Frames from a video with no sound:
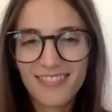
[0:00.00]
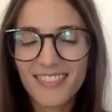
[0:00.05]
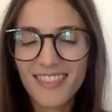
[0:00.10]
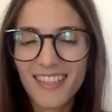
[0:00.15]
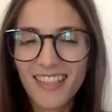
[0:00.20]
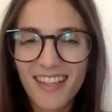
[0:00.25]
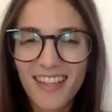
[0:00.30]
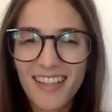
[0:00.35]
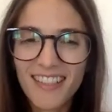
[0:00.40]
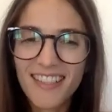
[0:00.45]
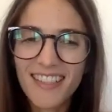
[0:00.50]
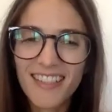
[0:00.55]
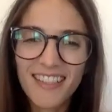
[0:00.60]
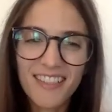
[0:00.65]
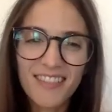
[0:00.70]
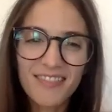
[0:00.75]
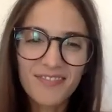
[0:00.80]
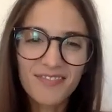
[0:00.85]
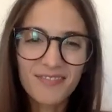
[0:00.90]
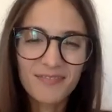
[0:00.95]

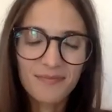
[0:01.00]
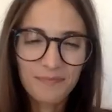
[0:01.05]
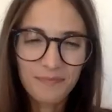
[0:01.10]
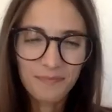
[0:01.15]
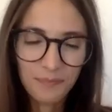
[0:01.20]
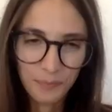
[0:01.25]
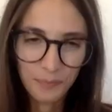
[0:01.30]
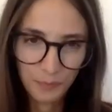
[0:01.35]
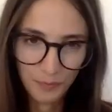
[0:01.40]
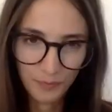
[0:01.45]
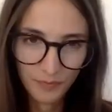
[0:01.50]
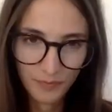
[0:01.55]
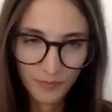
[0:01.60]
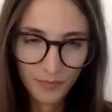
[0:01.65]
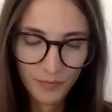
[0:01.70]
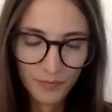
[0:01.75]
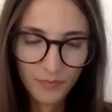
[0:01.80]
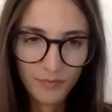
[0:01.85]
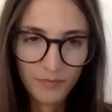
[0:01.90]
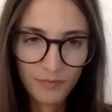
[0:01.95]

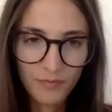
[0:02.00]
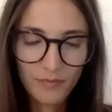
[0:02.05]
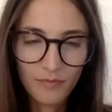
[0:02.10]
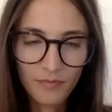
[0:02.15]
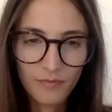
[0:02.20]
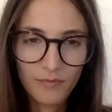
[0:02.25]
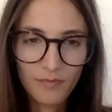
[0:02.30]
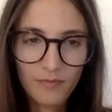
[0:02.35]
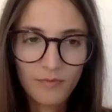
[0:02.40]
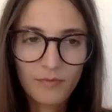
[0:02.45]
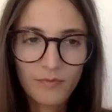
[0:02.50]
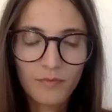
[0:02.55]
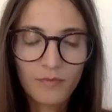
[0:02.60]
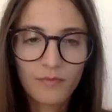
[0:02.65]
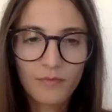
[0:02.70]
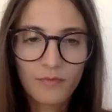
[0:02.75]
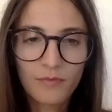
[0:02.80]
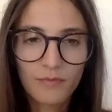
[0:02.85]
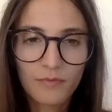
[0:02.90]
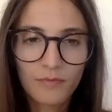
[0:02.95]

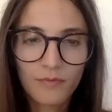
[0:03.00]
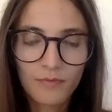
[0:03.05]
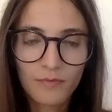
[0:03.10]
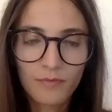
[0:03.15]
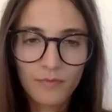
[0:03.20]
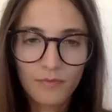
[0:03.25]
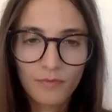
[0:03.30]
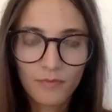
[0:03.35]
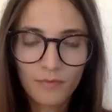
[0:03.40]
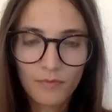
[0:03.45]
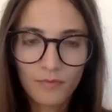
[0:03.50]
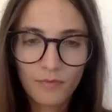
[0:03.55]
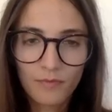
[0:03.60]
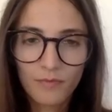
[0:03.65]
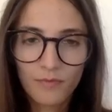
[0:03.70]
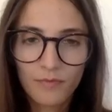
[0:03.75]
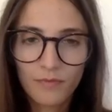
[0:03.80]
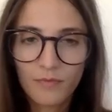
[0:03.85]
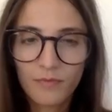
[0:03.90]
[no speech]